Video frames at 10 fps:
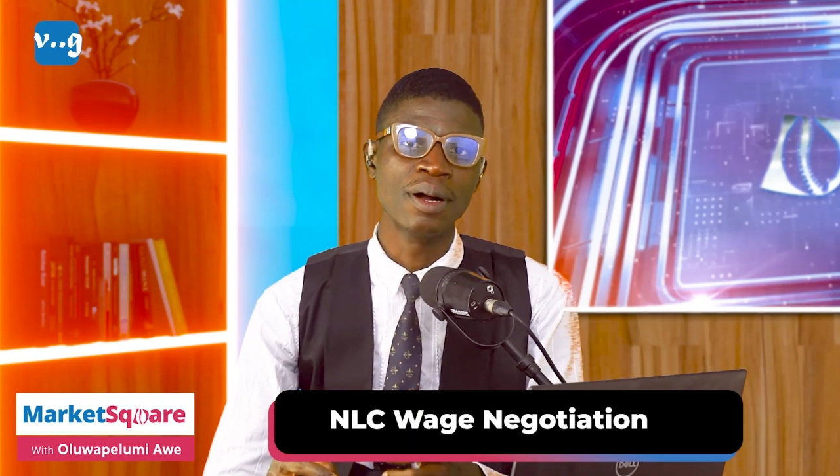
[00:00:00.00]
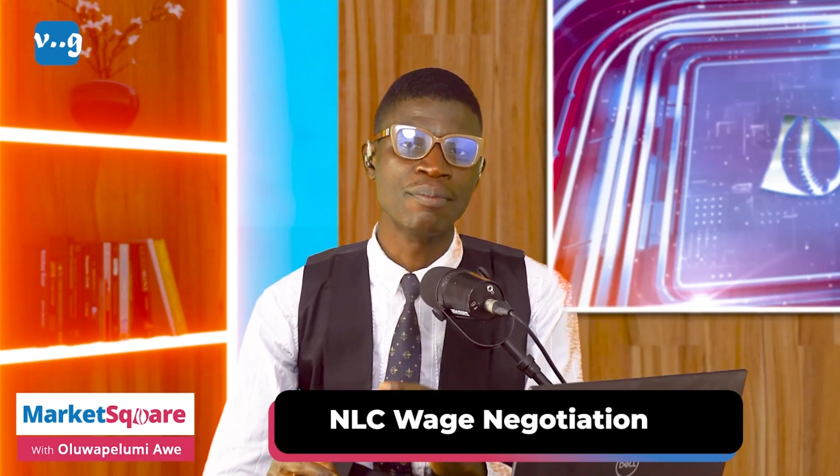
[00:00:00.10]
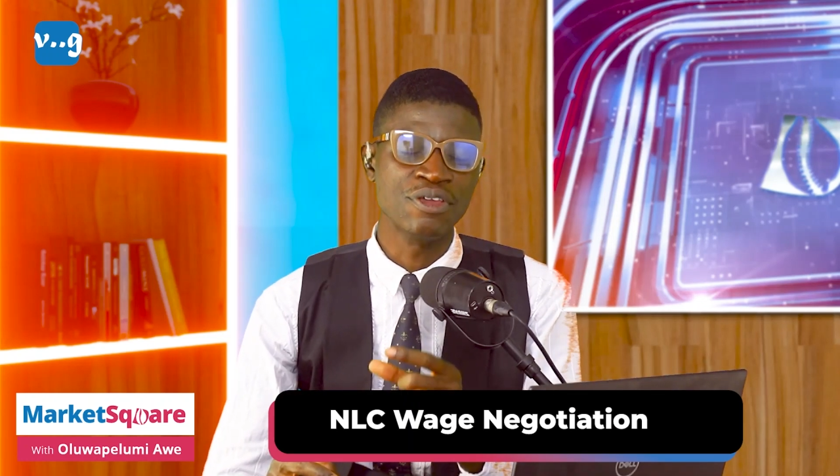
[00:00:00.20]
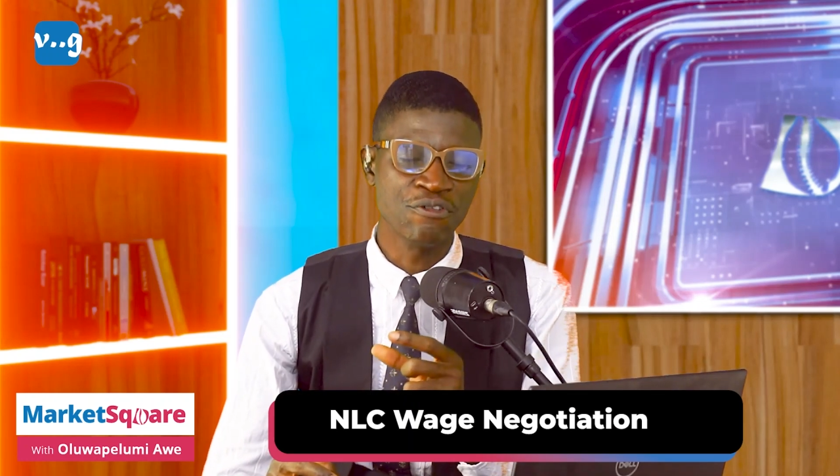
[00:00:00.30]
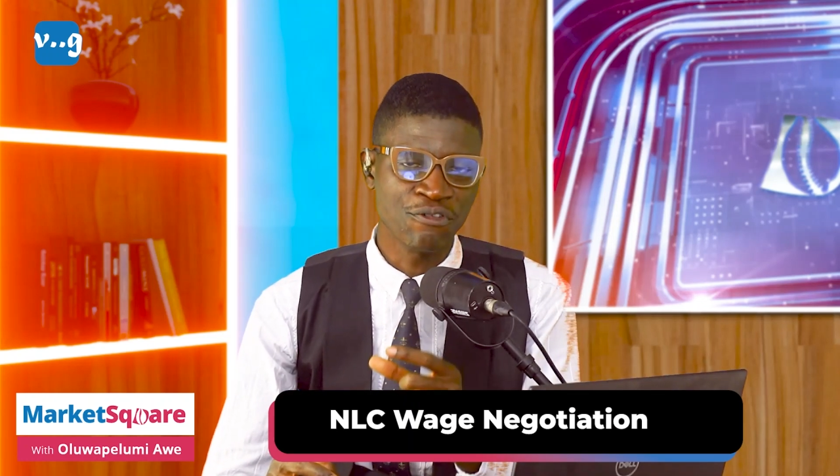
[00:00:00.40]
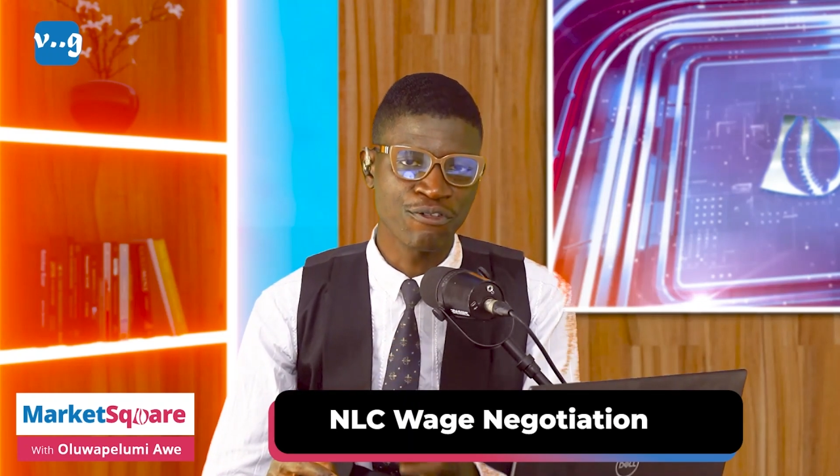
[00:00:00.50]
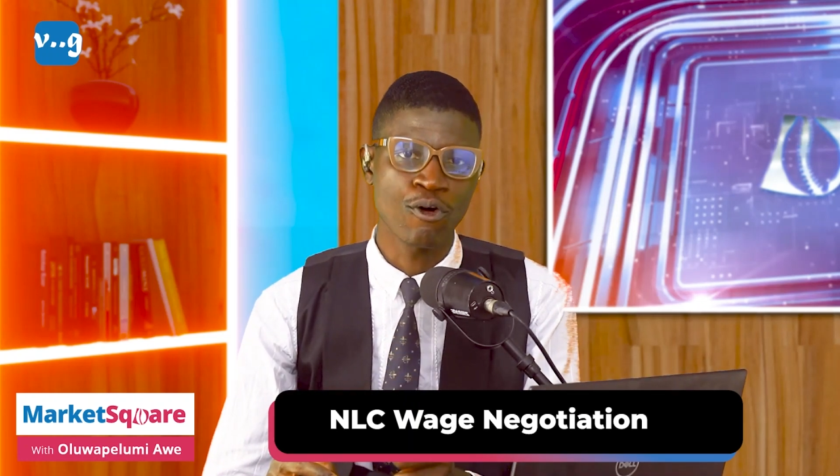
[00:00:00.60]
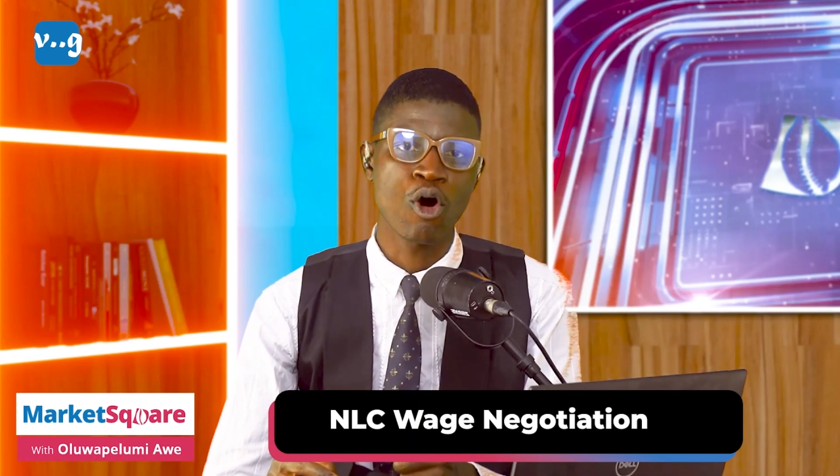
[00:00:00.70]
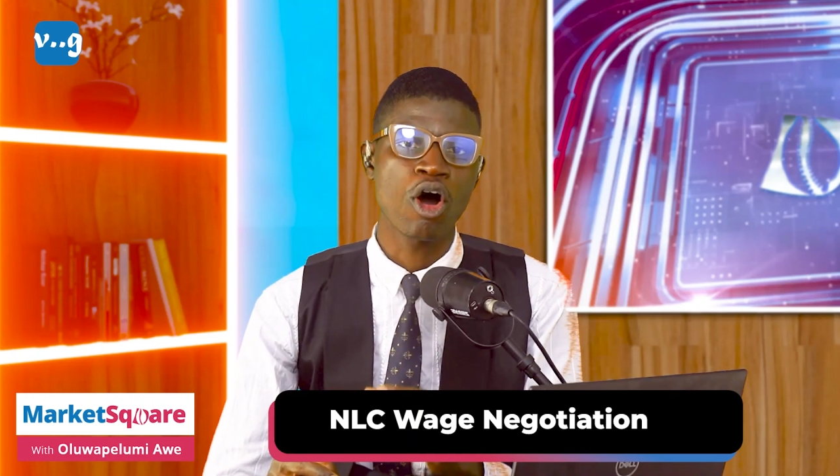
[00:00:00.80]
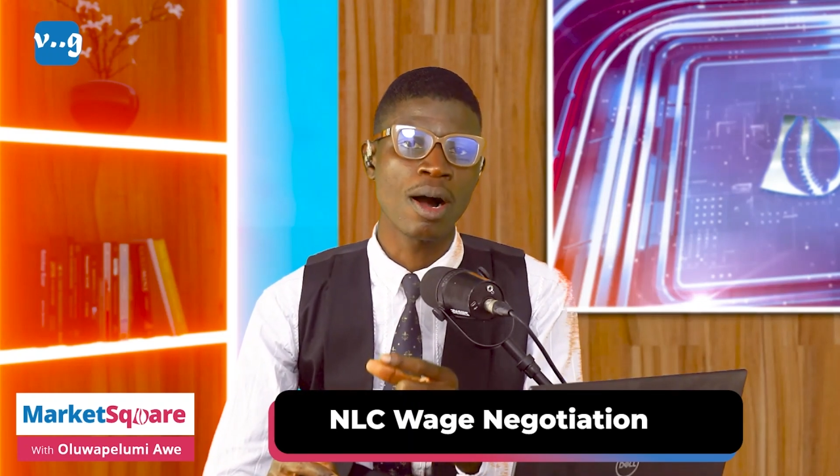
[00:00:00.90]

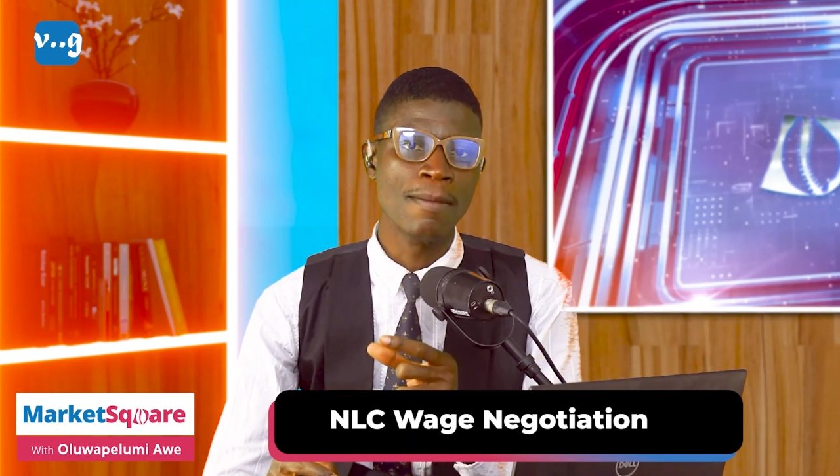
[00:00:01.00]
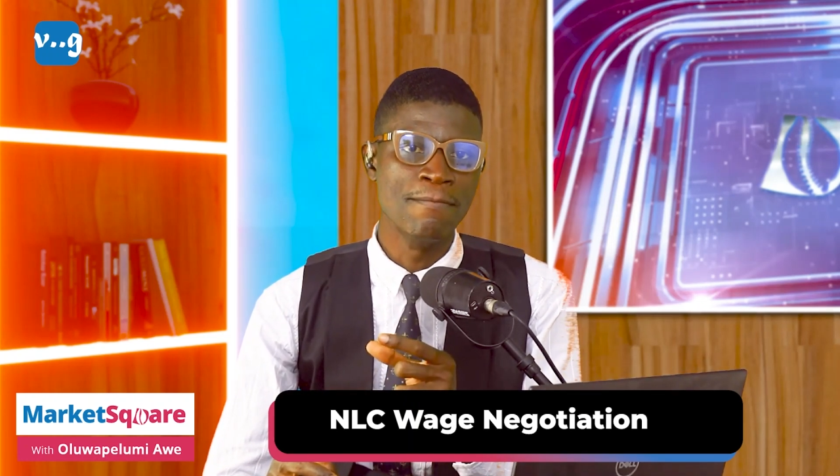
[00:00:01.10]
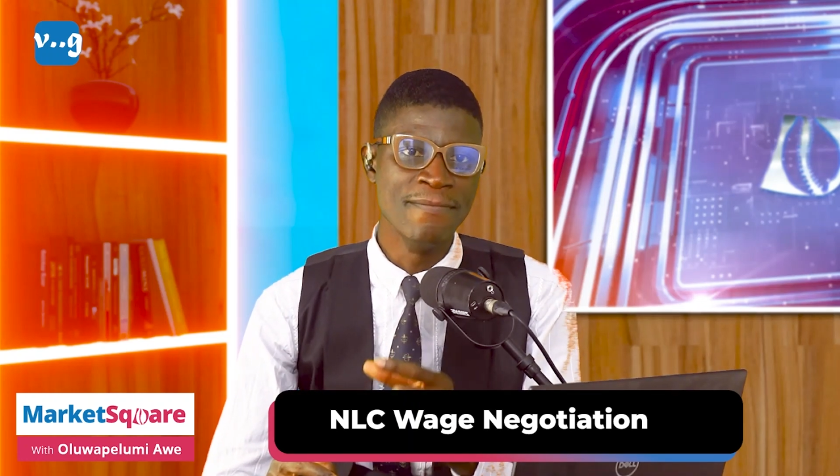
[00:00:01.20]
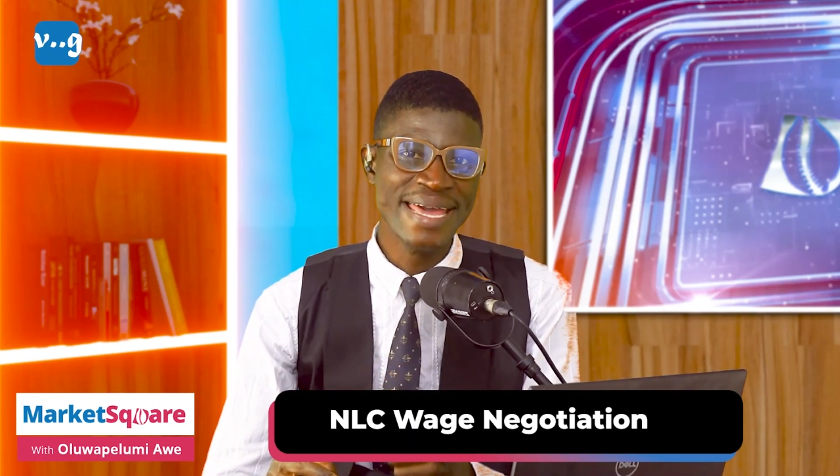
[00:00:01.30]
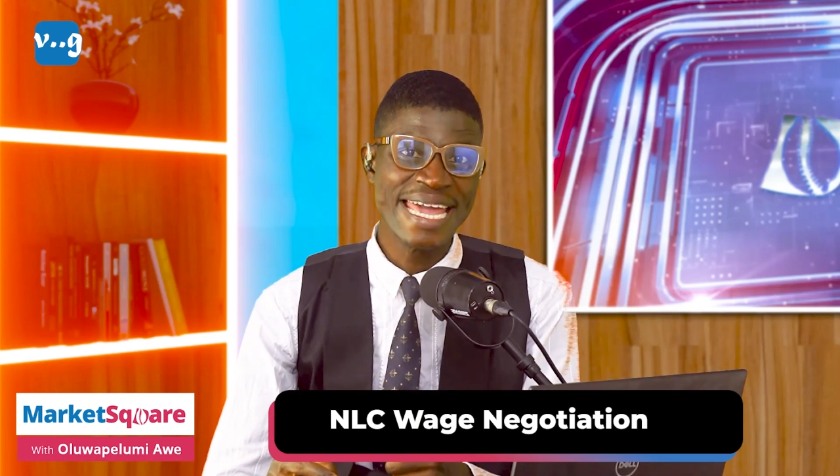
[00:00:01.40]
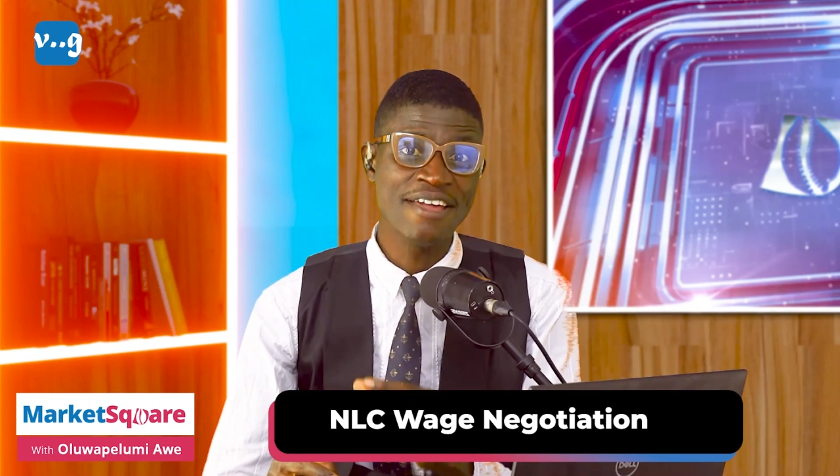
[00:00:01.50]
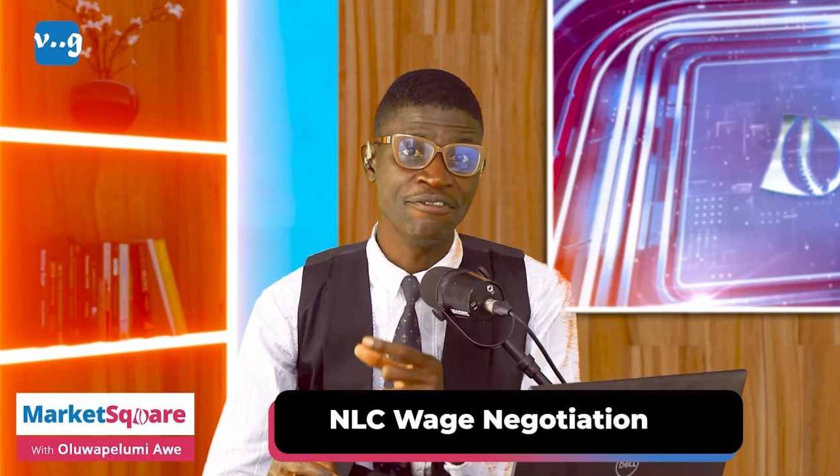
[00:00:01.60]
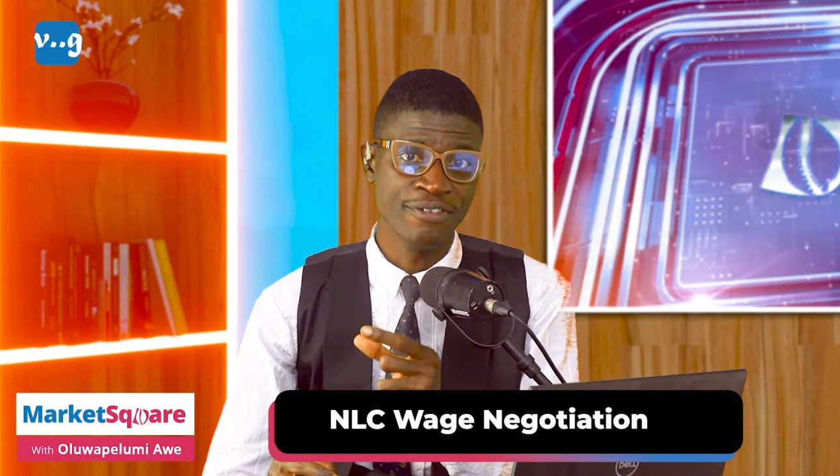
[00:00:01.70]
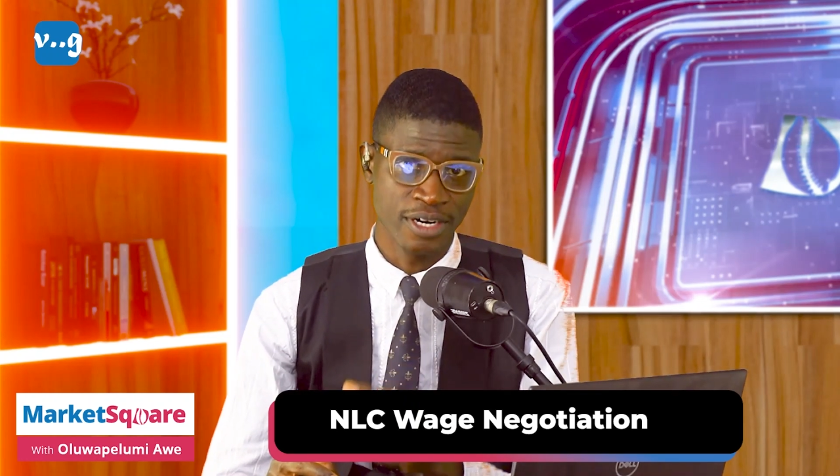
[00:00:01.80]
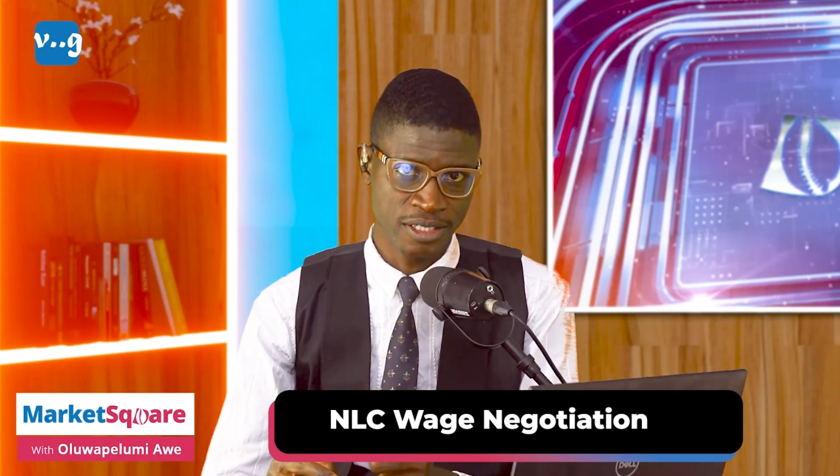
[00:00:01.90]
before May
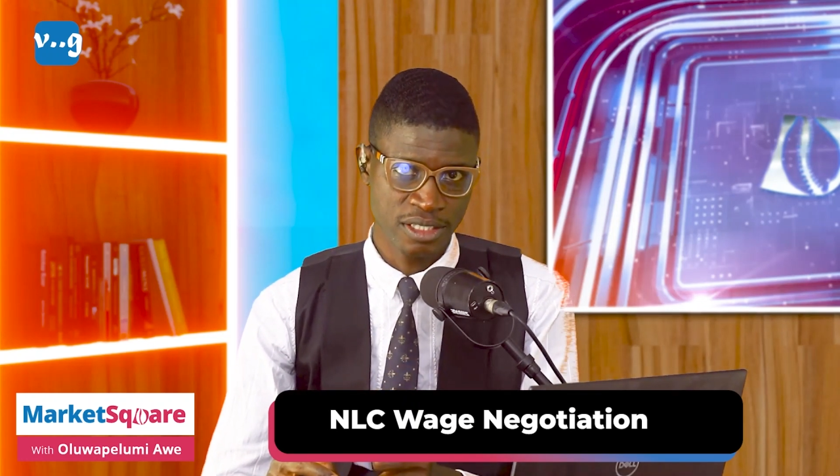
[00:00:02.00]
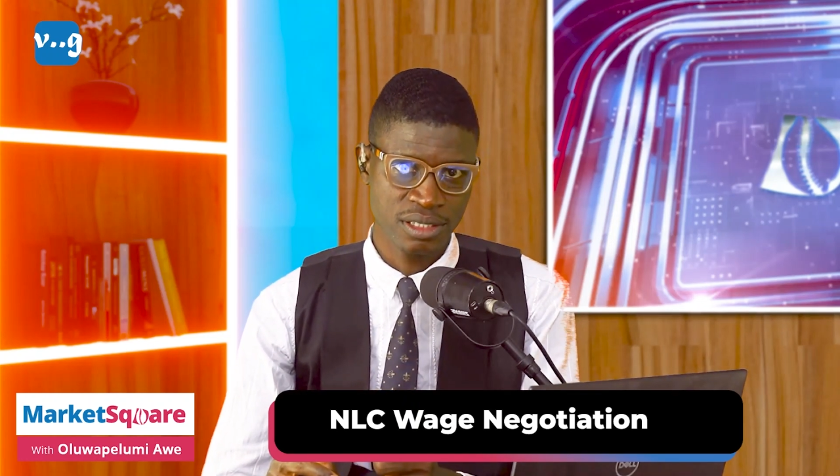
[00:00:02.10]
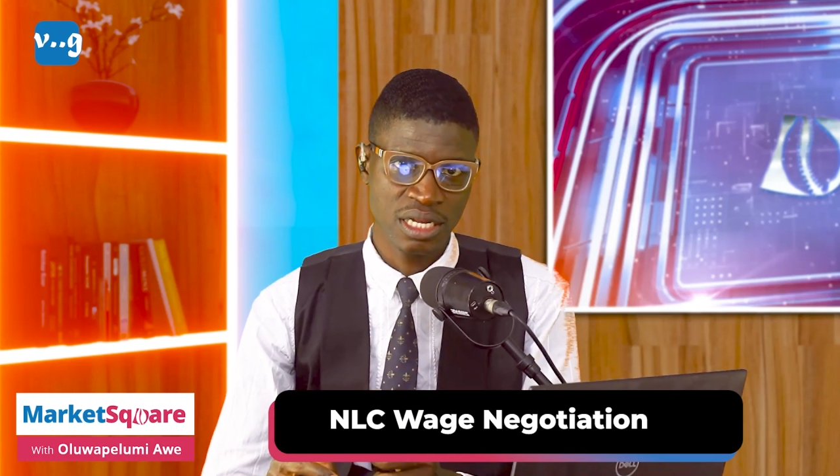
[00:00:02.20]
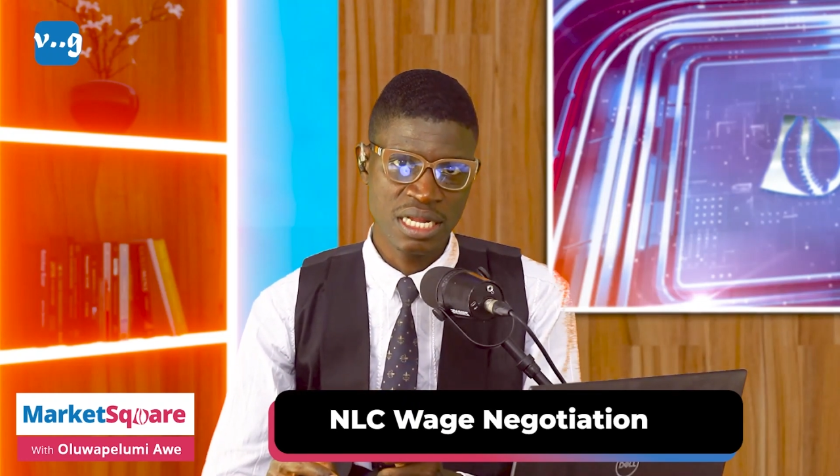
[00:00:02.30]
1st.